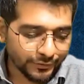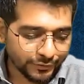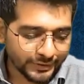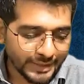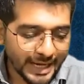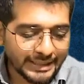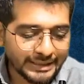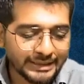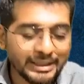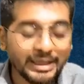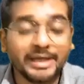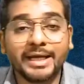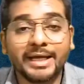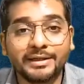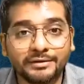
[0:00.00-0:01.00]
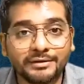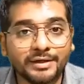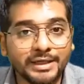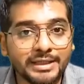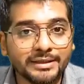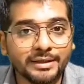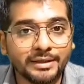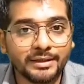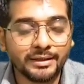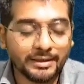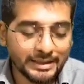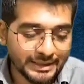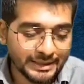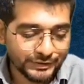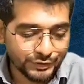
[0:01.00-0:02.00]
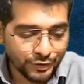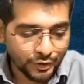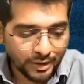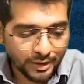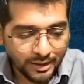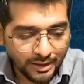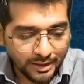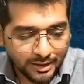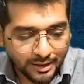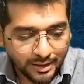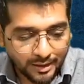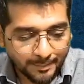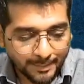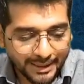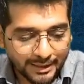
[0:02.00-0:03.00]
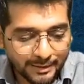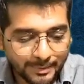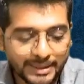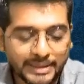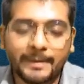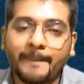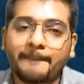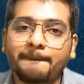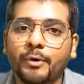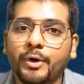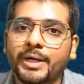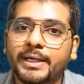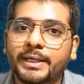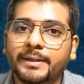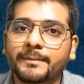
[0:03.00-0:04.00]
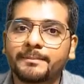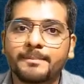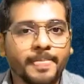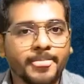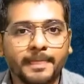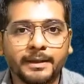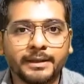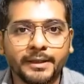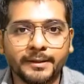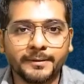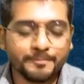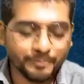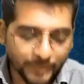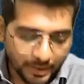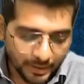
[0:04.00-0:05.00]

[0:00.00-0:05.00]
So that again in green color is your amendment point. Clear?